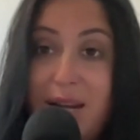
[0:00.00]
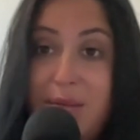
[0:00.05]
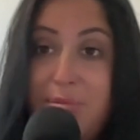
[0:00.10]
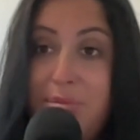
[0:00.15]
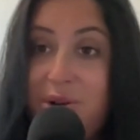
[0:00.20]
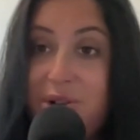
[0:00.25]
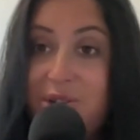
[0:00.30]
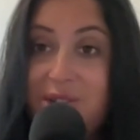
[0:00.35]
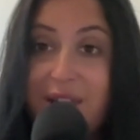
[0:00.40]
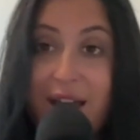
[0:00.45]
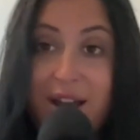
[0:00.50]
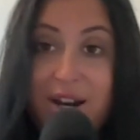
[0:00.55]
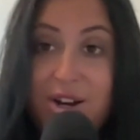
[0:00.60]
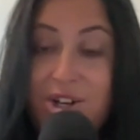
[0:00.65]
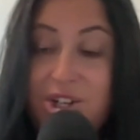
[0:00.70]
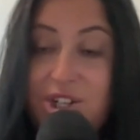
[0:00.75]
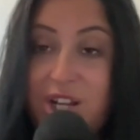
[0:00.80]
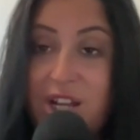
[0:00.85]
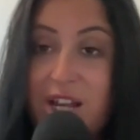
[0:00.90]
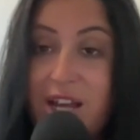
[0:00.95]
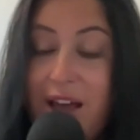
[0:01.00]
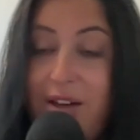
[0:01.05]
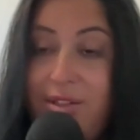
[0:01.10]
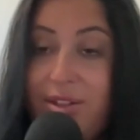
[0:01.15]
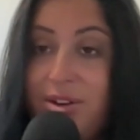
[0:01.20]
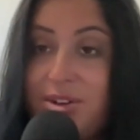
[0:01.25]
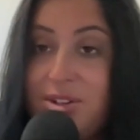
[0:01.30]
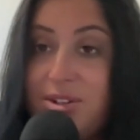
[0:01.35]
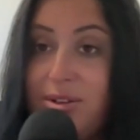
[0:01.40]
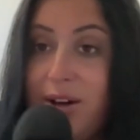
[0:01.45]
he brings energy, and
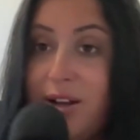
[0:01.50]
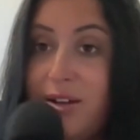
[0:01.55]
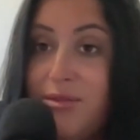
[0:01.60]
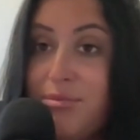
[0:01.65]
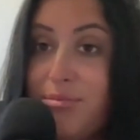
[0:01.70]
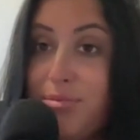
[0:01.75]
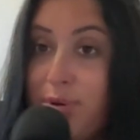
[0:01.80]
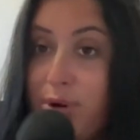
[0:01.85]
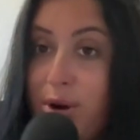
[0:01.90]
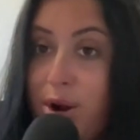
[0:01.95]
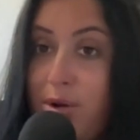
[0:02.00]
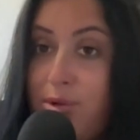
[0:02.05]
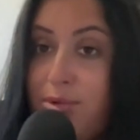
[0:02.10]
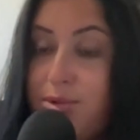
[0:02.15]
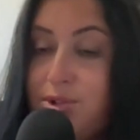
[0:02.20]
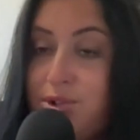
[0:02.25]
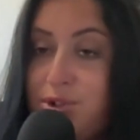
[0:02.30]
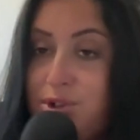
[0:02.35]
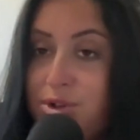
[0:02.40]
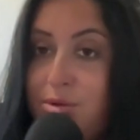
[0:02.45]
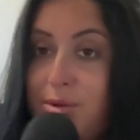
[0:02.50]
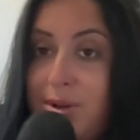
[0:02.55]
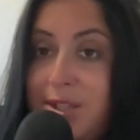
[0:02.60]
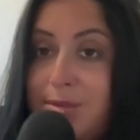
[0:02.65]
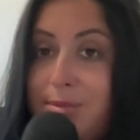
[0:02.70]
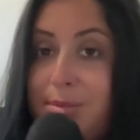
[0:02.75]
there's a lot of pros to his